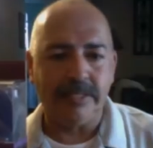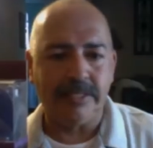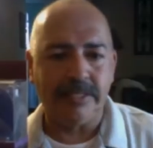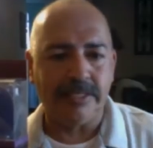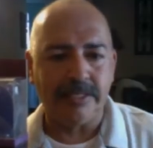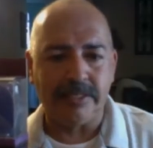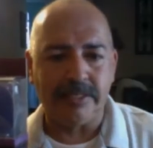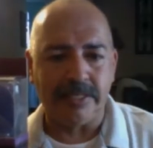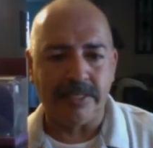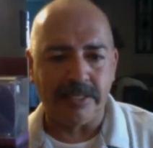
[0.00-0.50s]
This
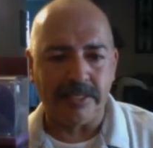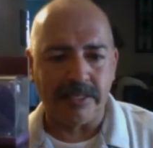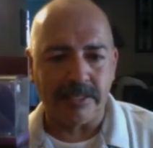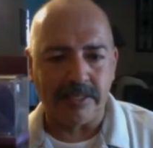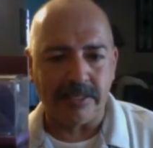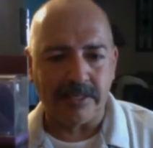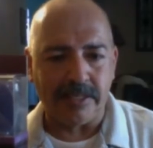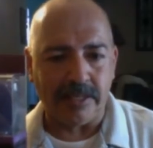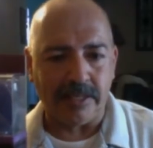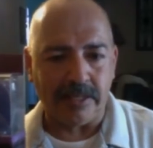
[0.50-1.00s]
is
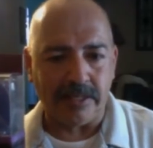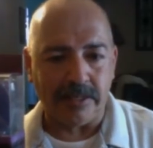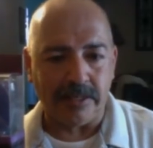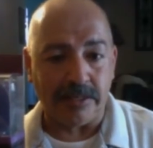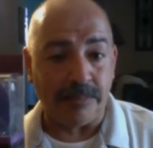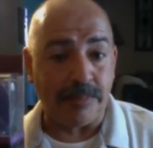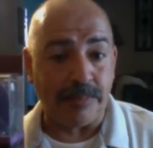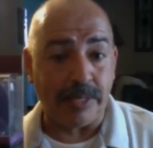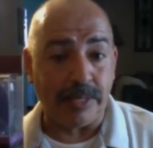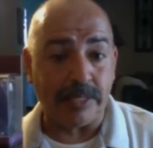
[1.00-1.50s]

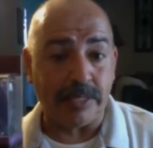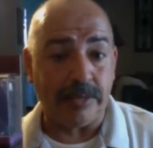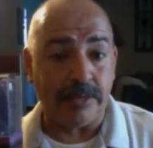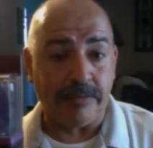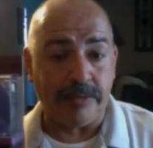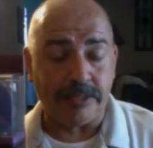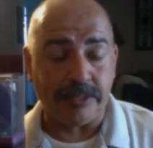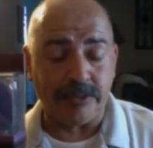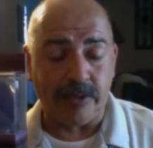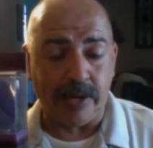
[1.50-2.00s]
the big
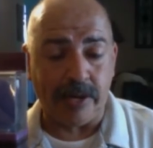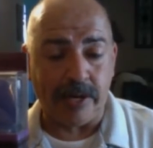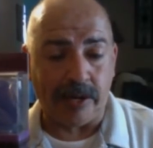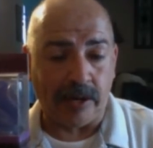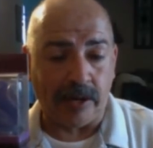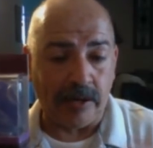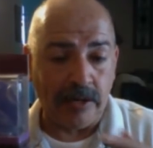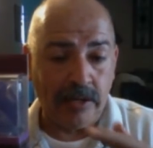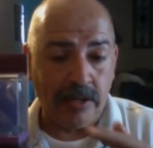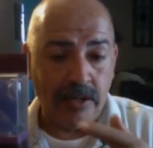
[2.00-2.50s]
difference right
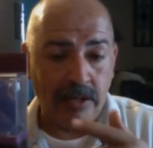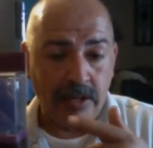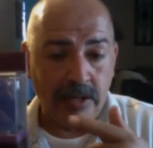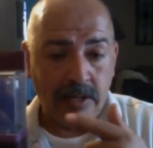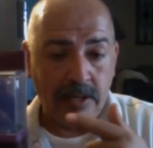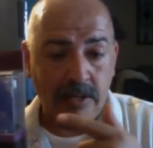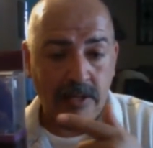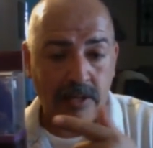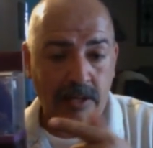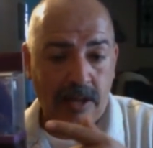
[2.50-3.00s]
here.
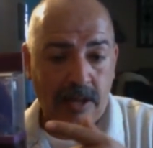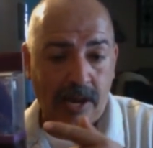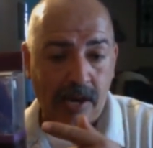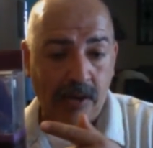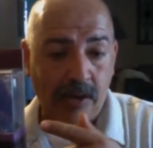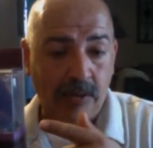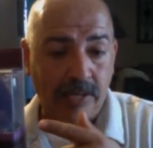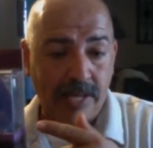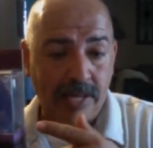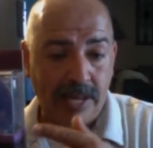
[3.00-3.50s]

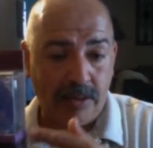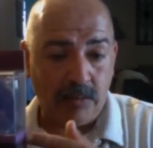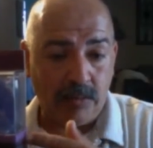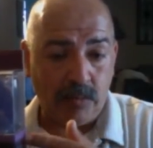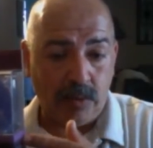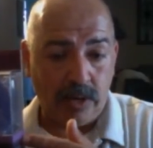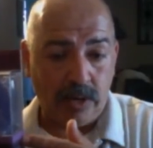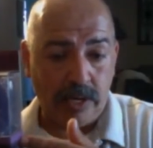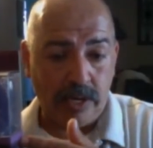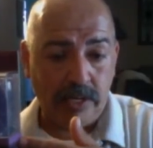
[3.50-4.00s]
I only
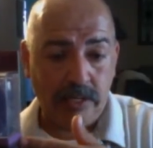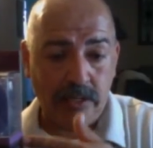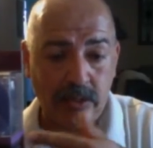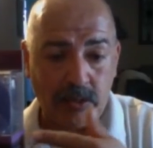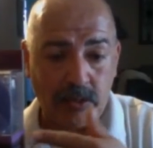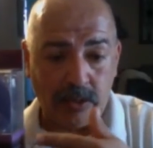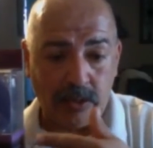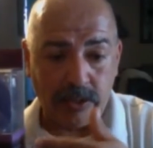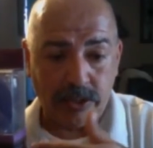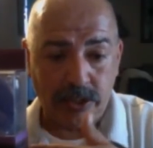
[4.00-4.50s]
have 1
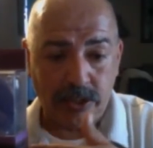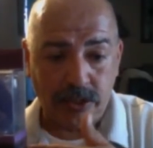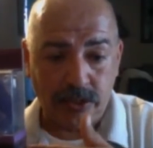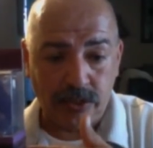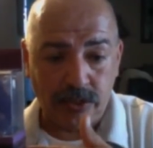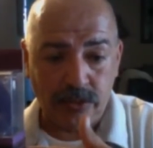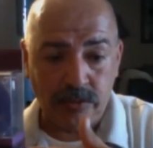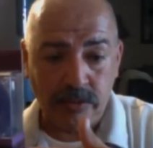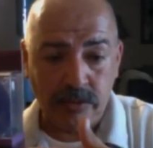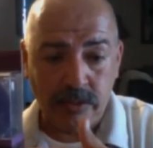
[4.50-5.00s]
or
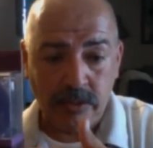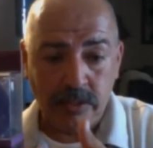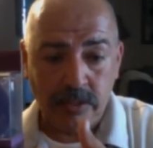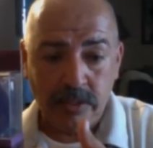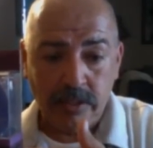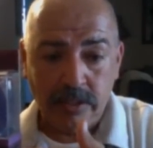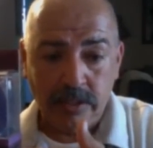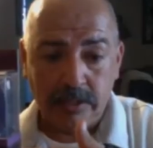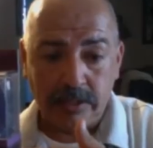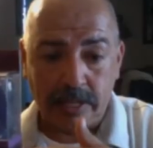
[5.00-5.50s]
2
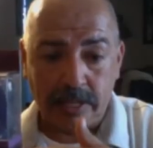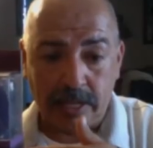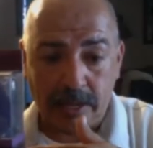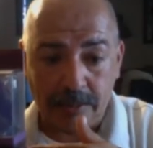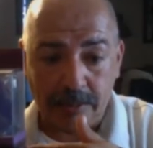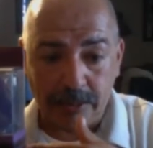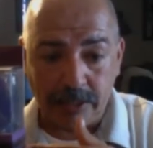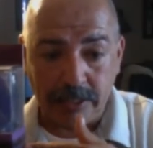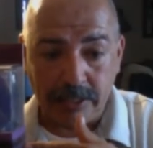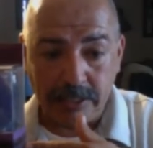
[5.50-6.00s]
that
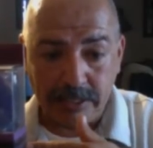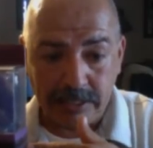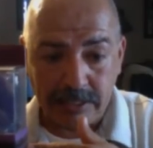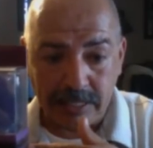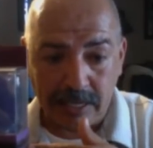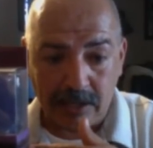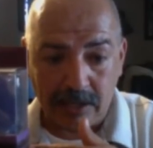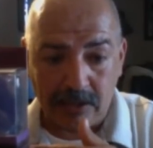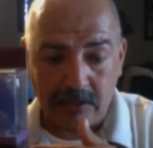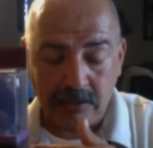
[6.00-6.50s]
I'm going to
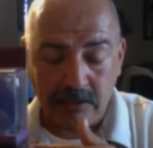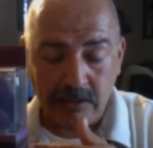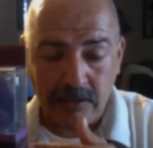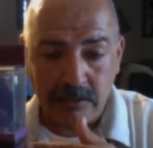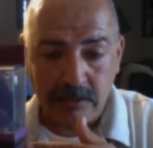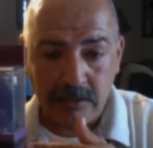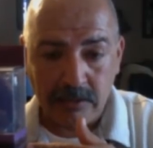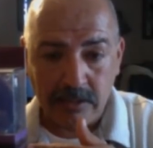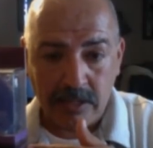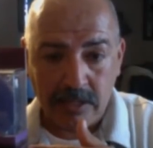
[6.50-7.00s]
sell
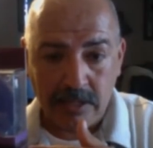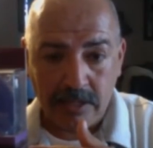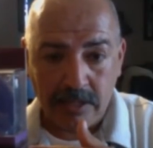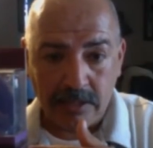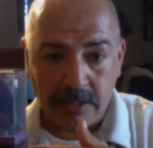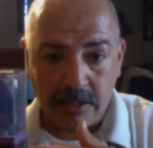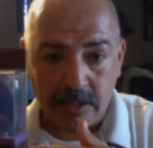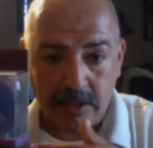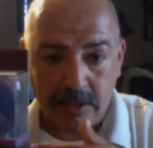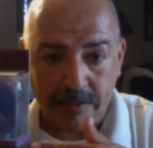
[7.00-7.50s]

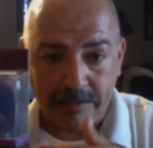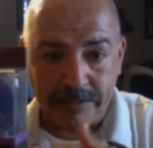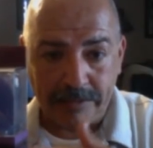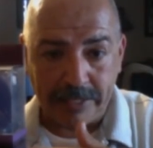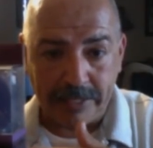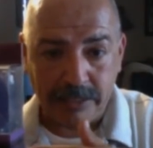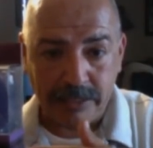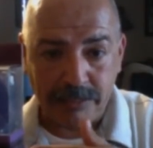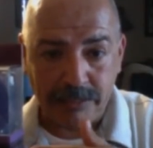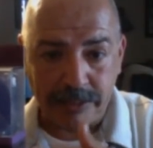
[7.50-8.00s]
of
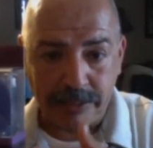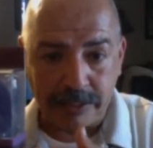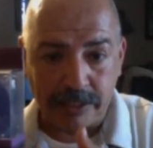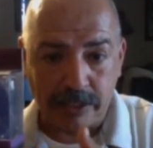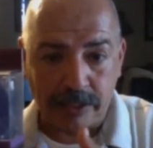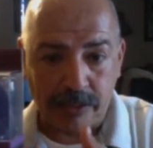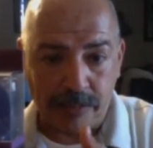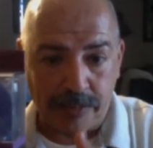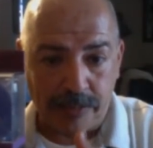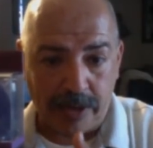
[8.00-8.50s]
this
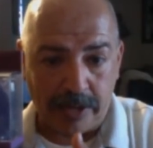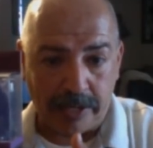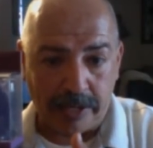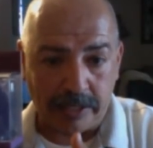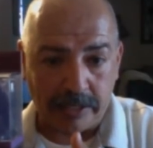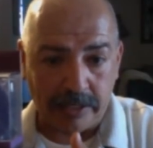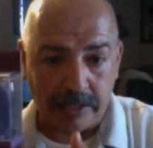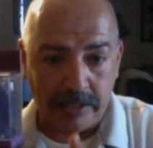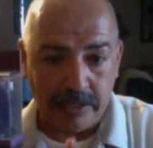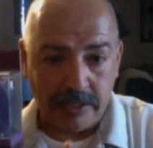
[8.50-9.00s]
particular
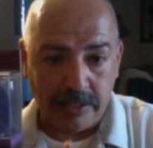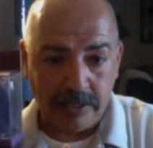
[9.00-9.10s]
product.